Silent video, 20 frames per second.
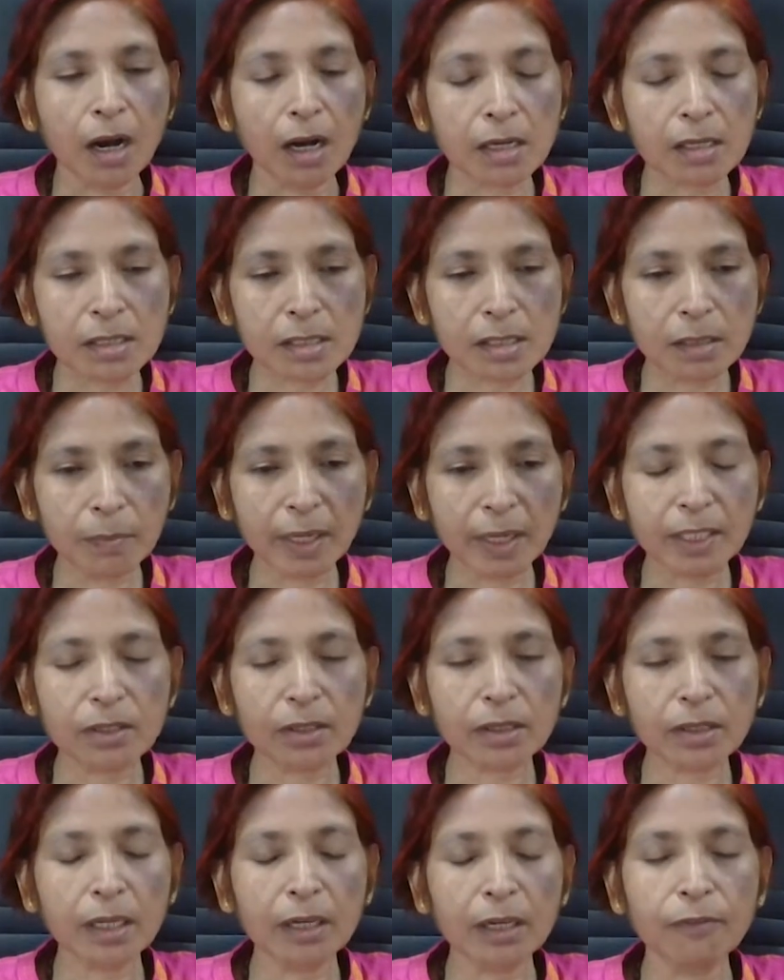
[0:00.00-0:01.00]

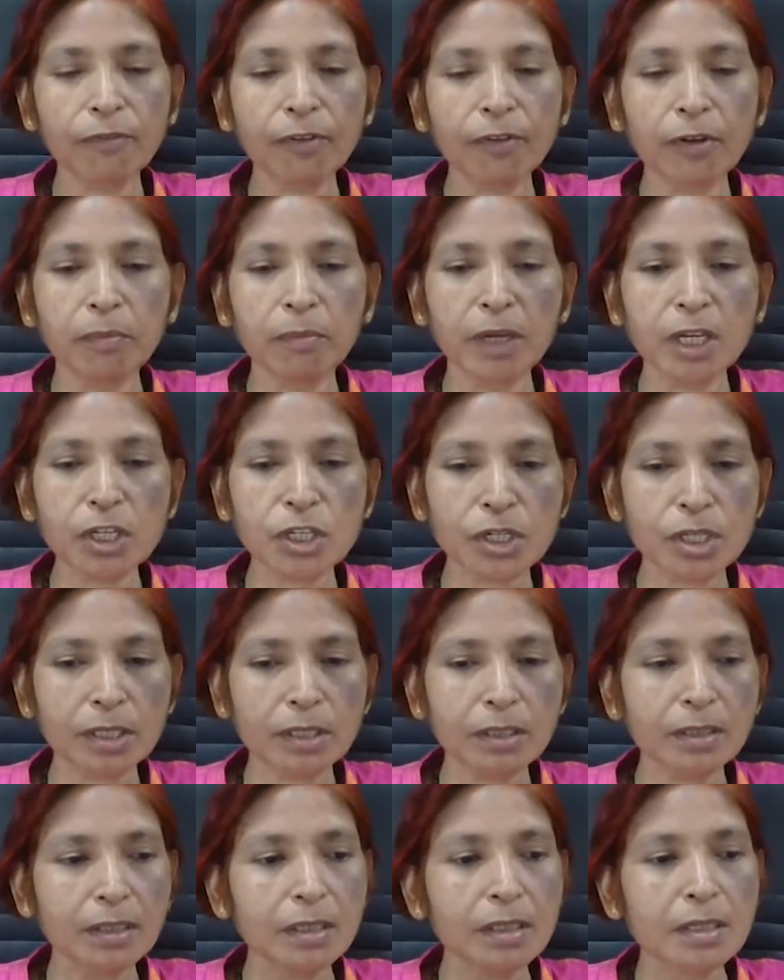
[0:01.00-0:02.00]
Asymmetric
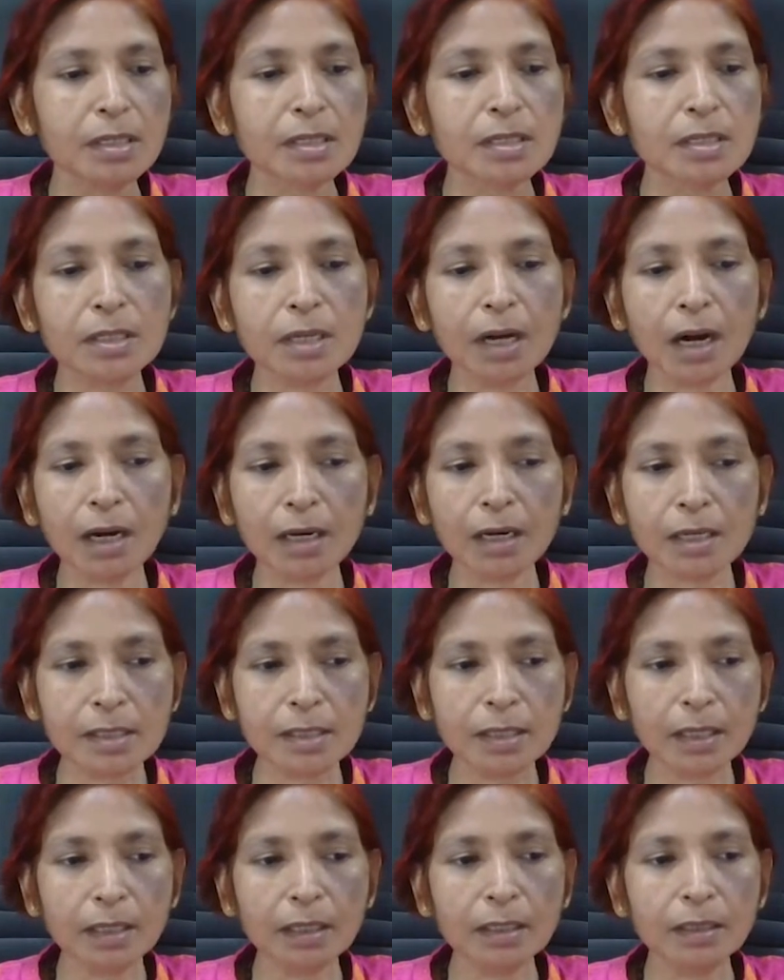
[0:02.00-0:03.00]
information starts
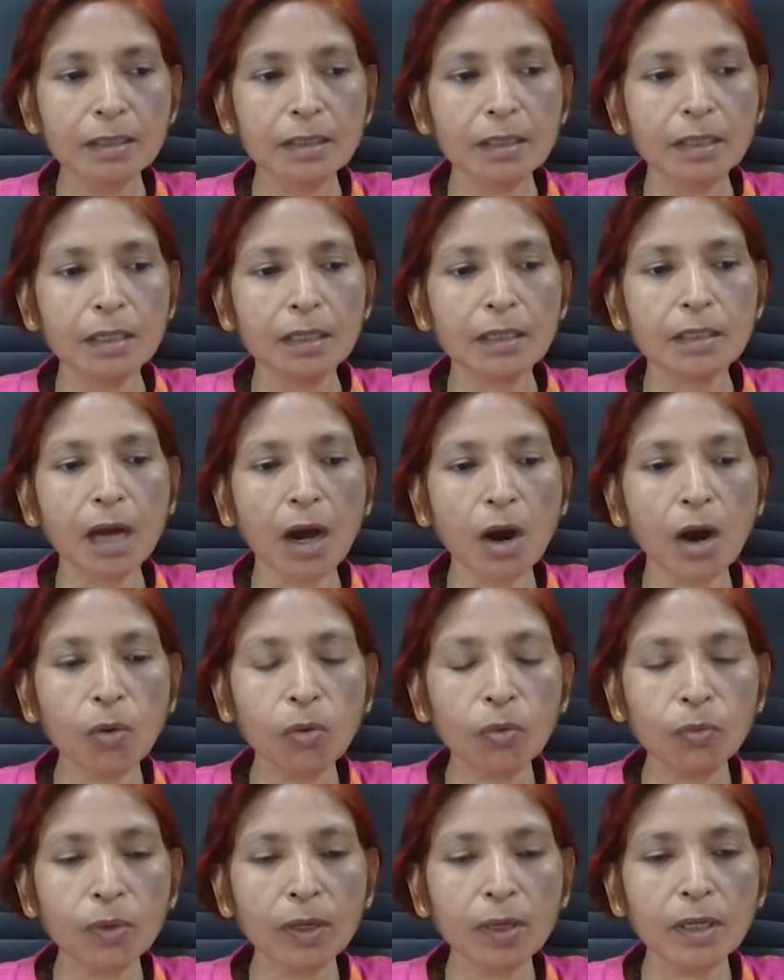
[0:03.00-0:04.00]
the
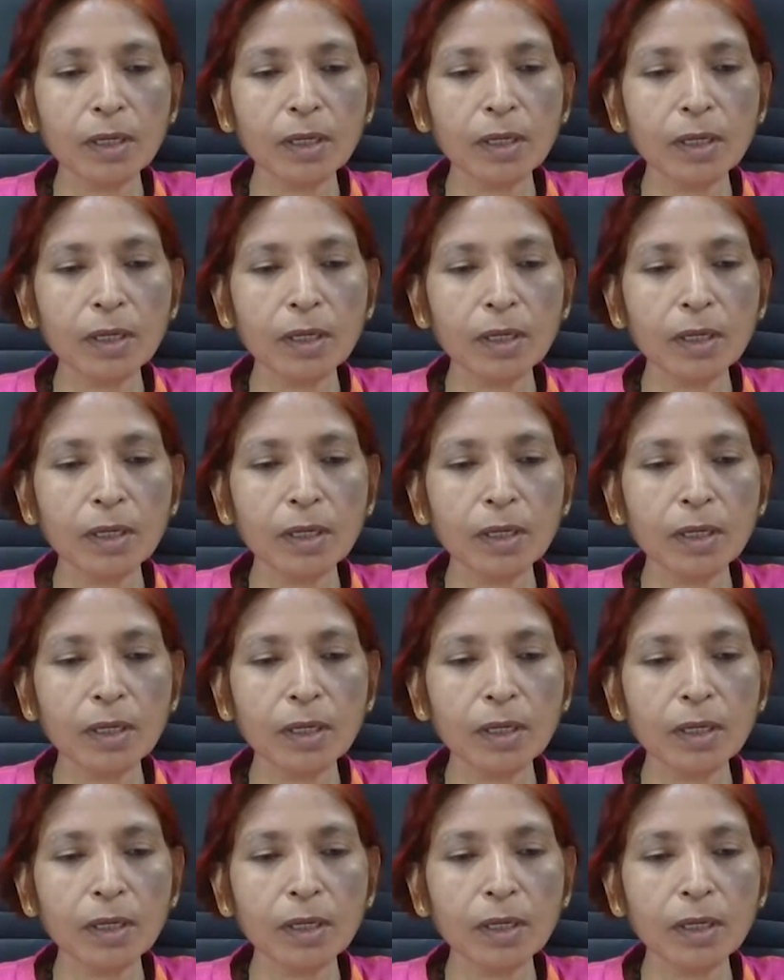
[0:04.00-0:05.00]
downward
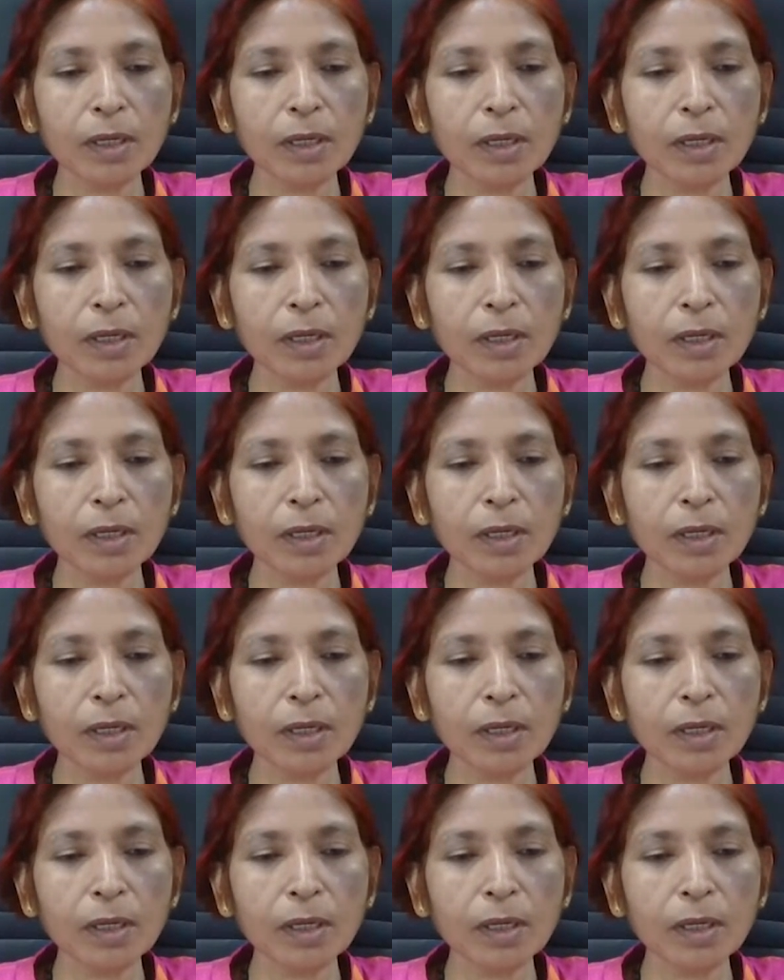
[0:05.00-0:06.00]
economic
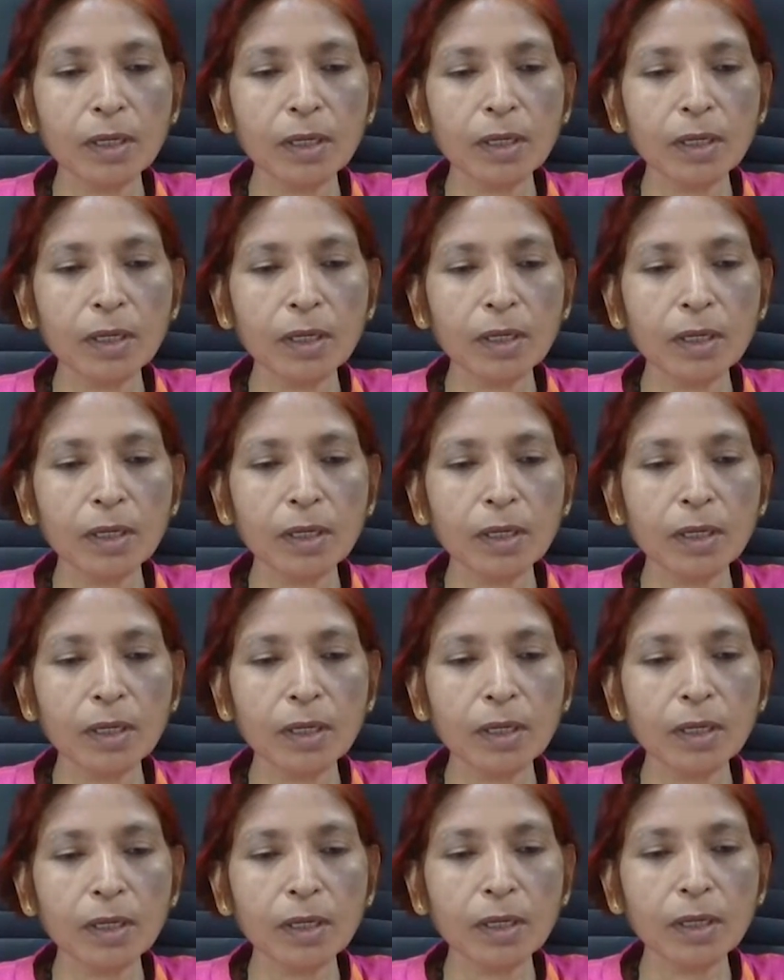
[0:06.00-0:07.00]
spiral
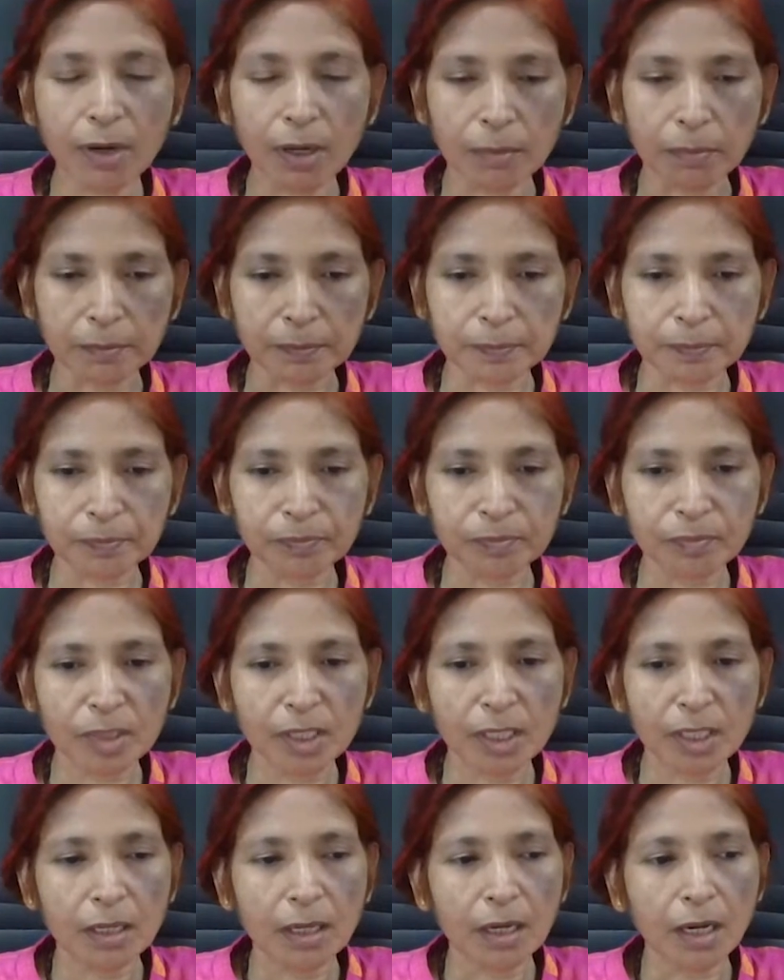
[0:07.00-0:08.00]
for a firm.
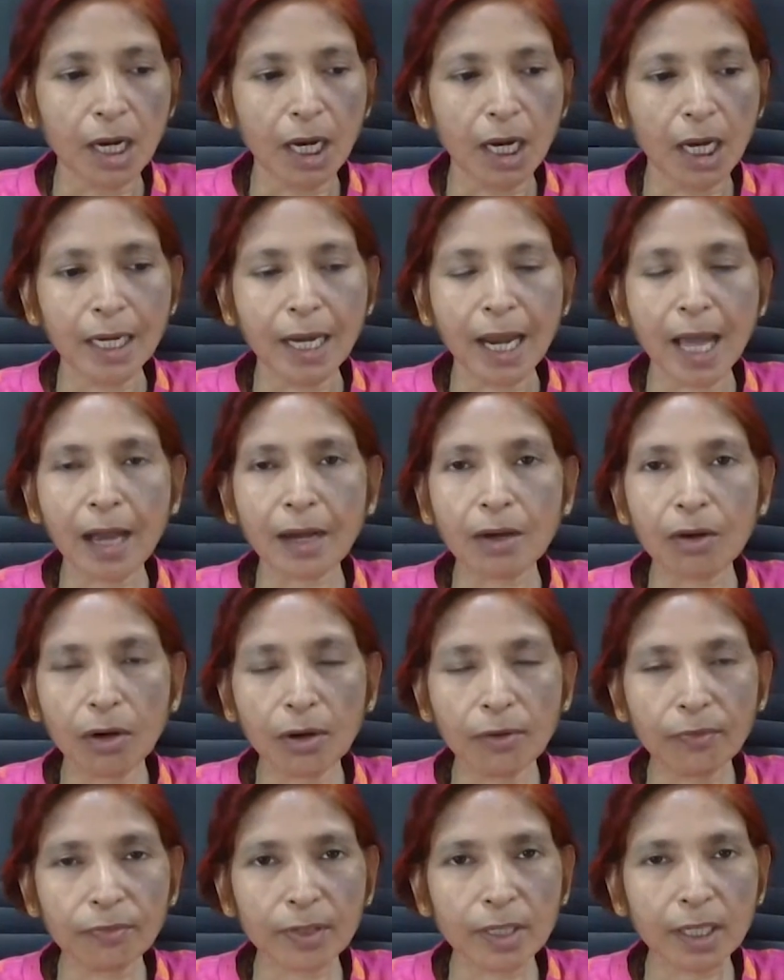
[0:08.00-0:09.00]
A lack
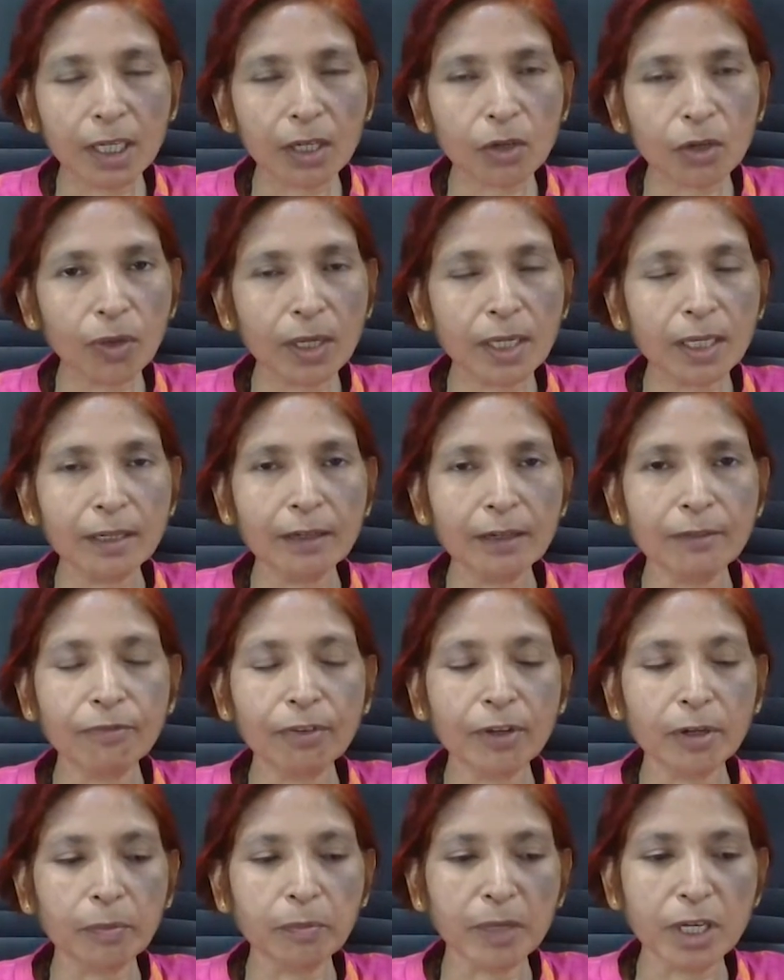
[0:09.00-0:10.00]
of equal
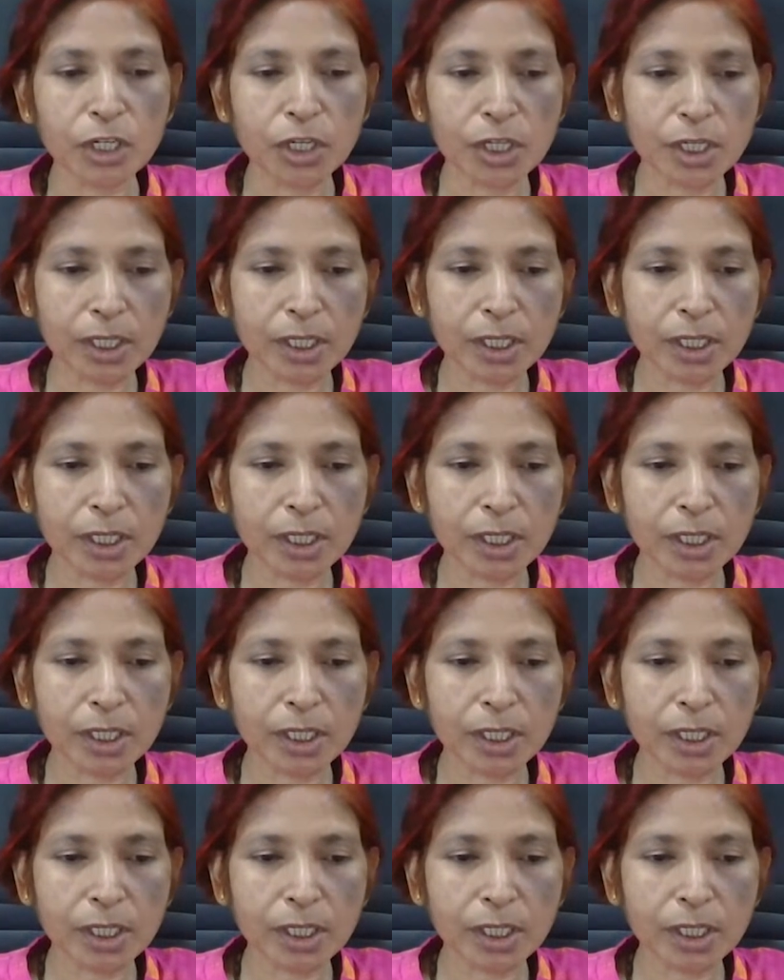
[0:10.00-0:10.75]
information